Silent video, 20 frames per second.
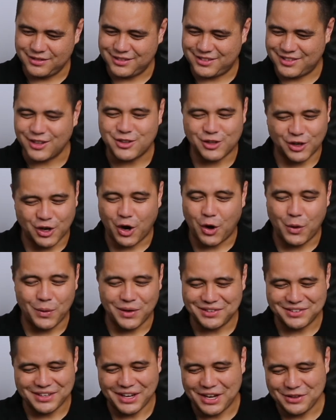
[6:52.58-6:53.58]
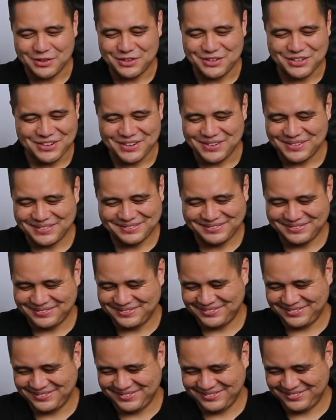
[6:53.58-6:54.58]
such a koa sound too.
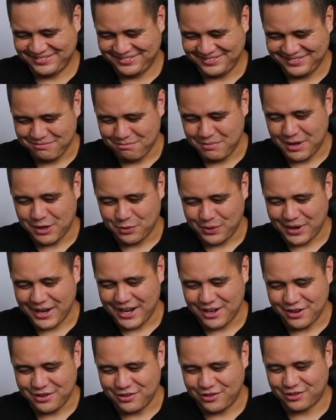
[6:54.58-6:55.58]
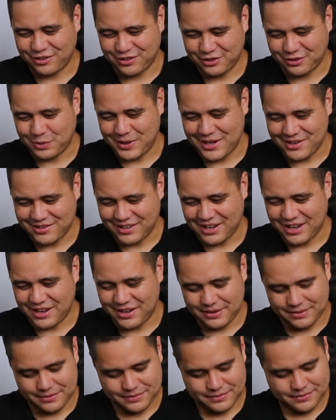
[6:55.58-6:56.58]
Mid-range, sweet
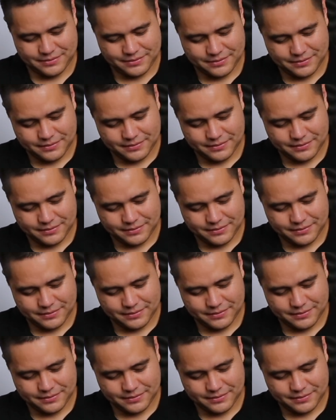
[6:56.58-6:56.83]
sound.